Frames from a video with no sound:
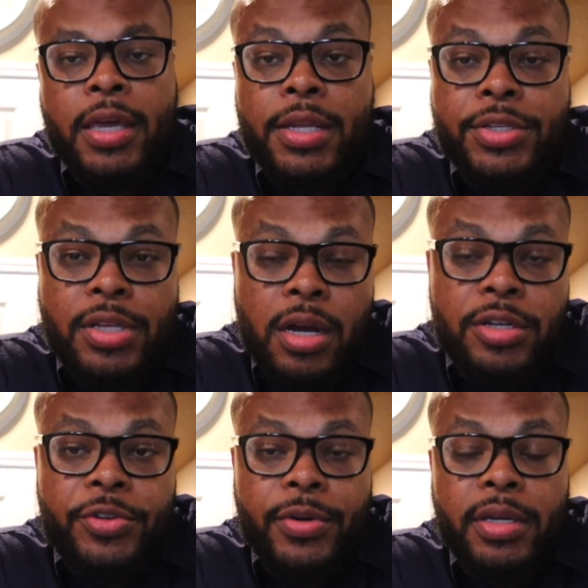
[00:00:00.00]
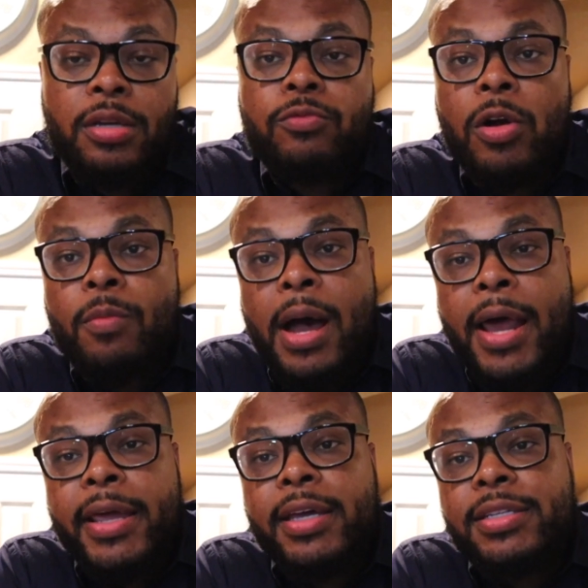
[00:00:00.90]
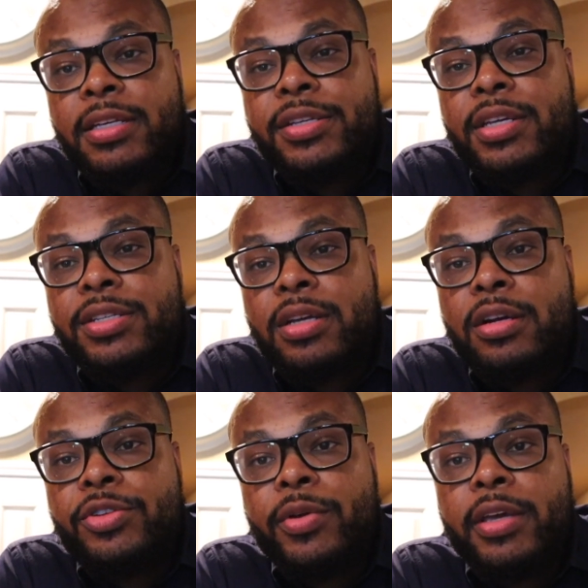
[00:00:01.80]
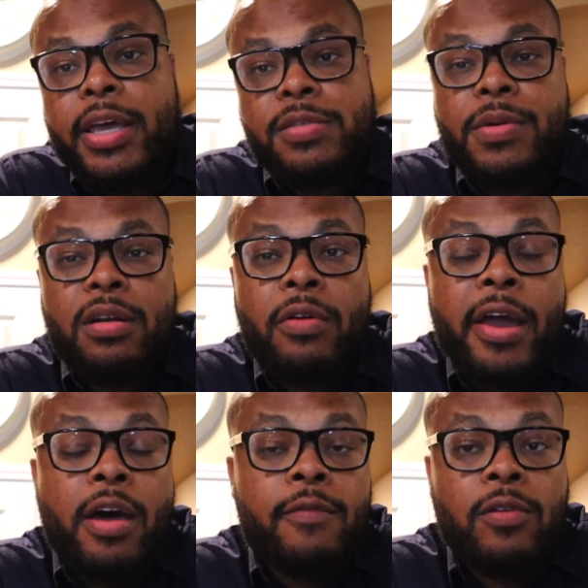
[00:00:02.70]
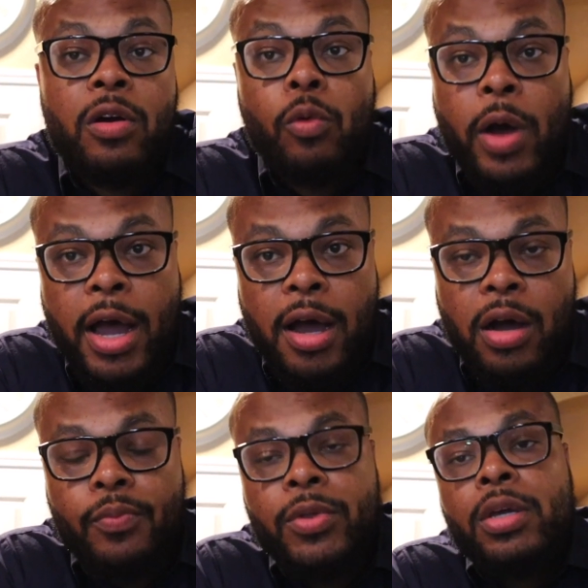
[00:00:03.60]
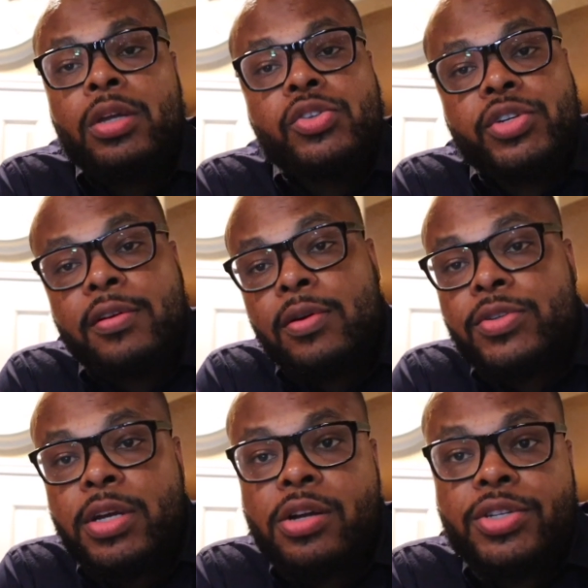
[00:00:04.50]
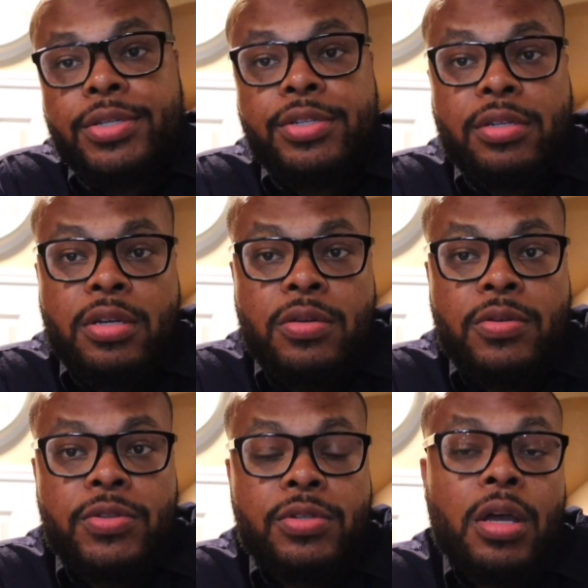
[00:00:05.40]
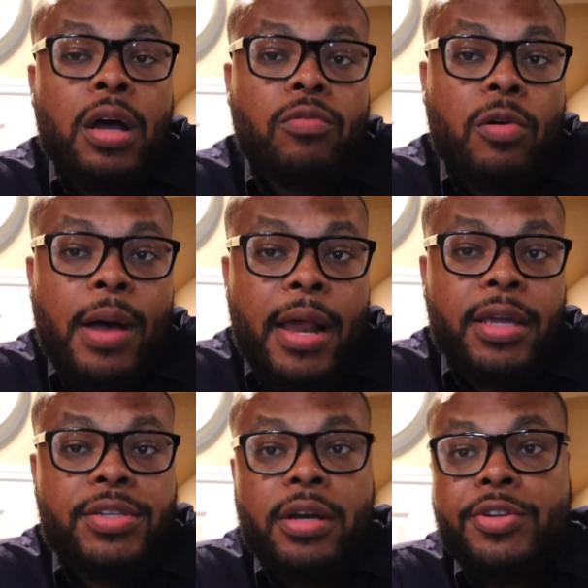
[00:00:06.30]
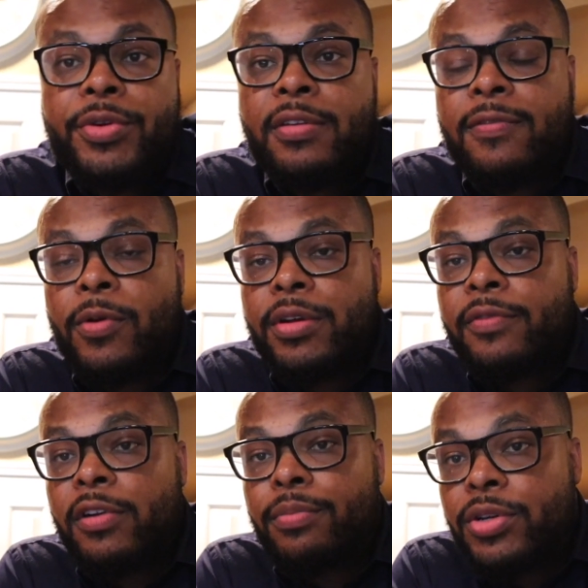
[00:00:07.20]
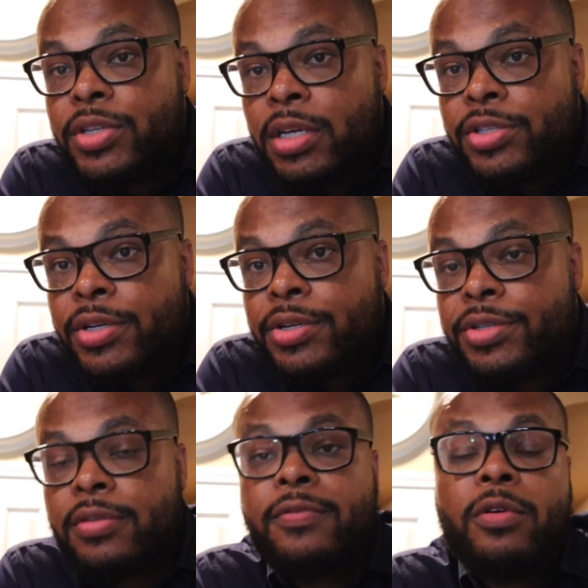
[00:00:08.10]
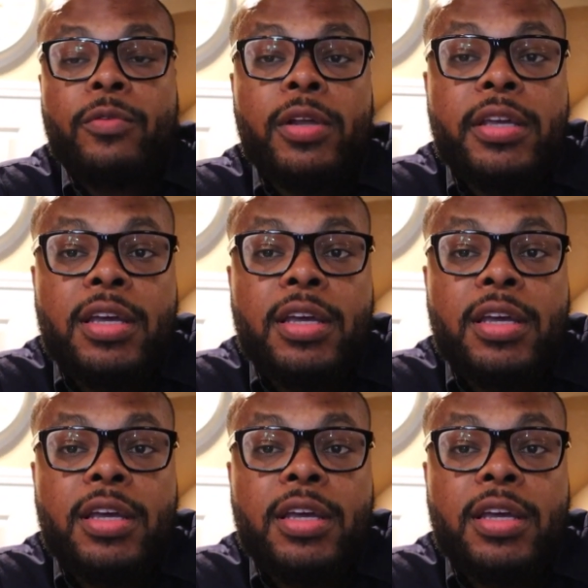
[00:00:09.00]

In surgery, robotic assisted surgery has been around for a while. General surgeons use uh, robotic surgery for different procedures, for really